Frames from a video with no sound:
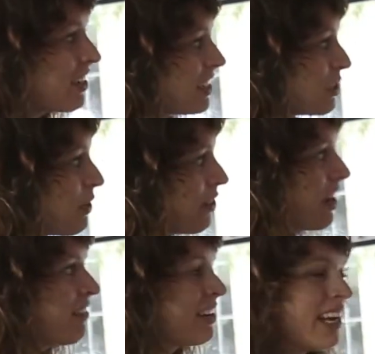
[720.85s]
dog because we
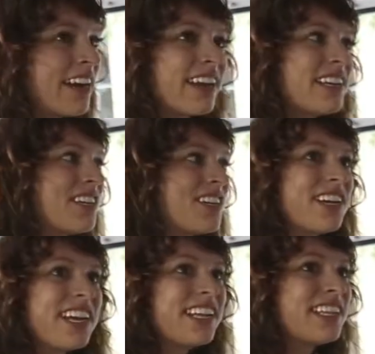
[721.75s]
don't have any air
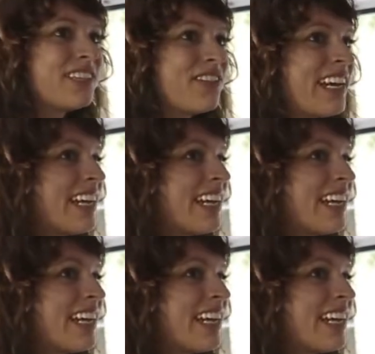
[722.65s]
conditioning in this van.